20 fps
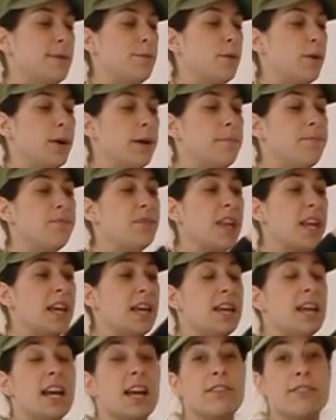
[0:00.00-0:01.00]
more.
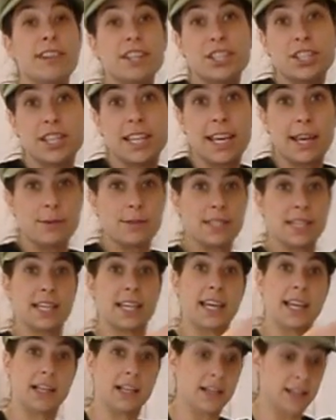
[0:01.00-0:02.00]
Originally I was
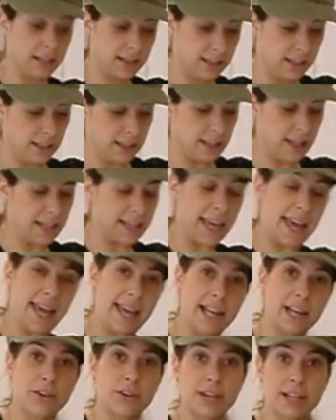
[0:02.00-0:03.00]
thinking
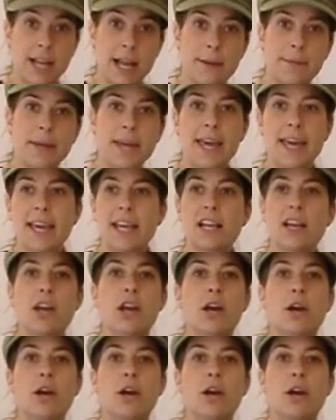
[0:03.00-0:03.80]
cake or a cupcake.